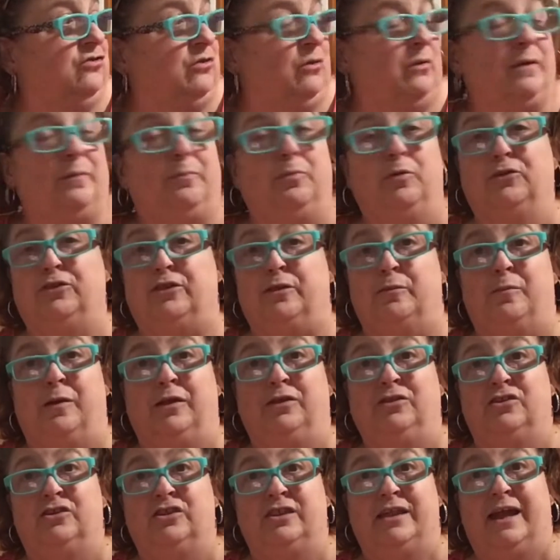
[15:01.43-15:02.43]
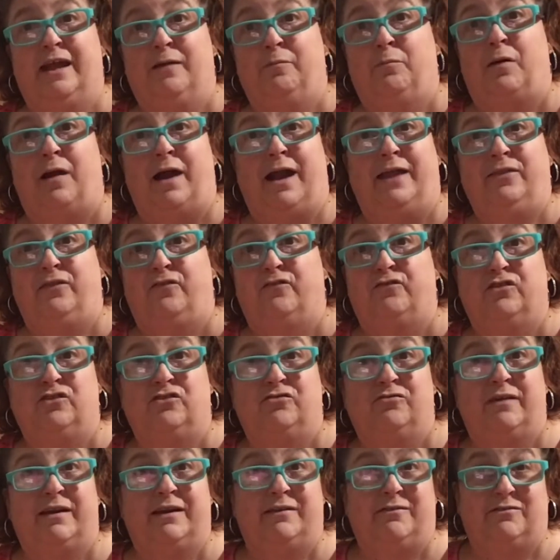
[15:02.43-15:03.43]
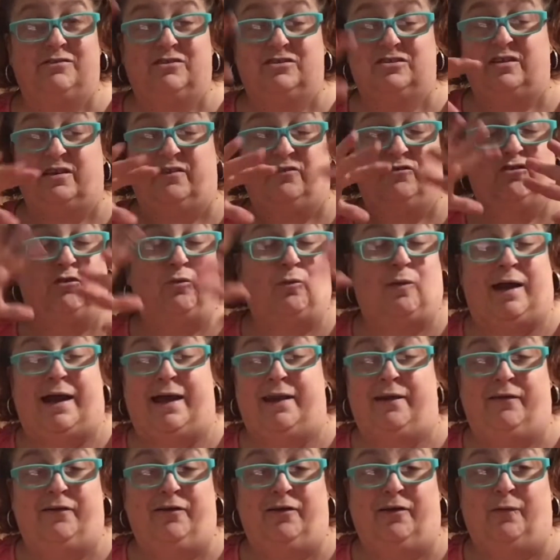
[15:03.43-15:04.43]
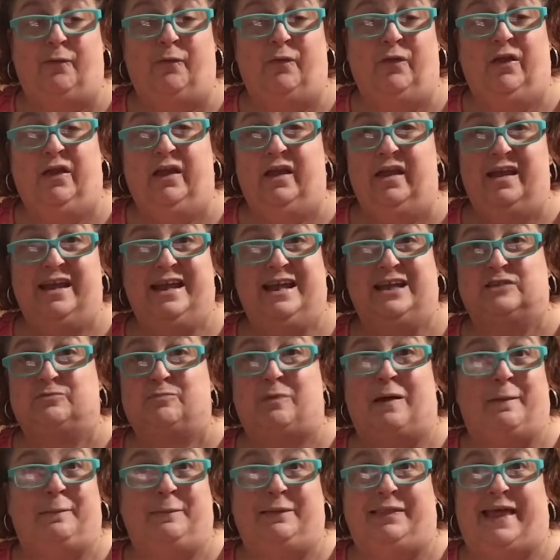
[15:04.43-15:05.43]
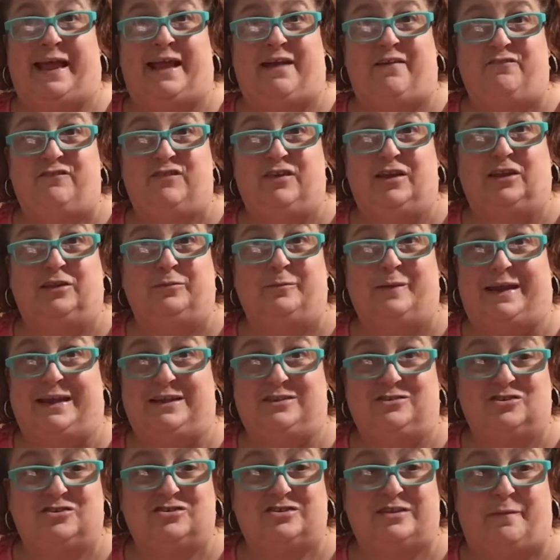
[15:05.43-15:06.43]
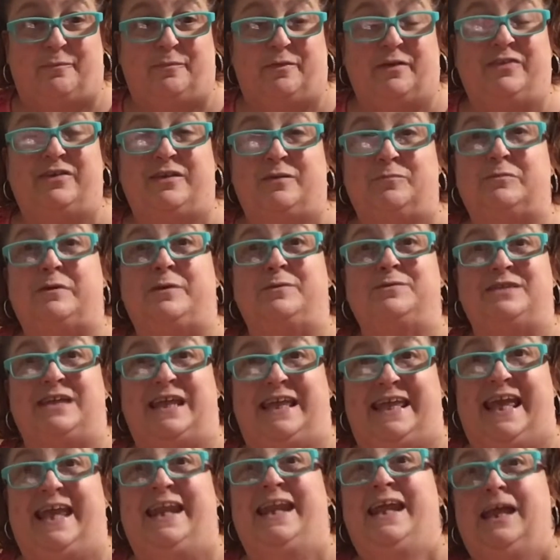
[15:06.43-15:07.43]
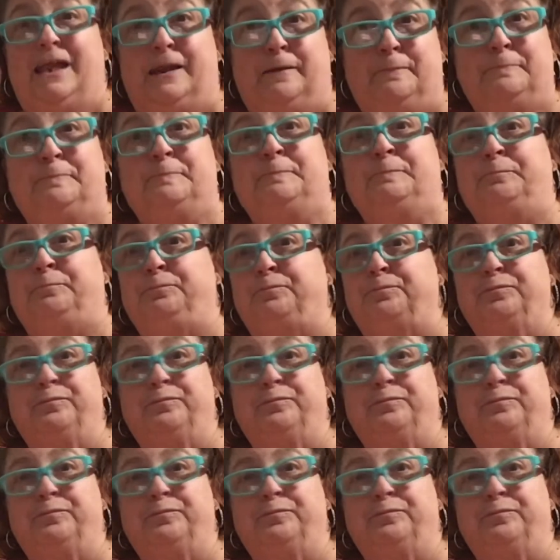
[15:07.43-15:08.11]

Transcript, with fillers: So he put them under there behind the refrigerator and stuff. So I don't know. It's probably like a field mice or something. Sometimes they get in.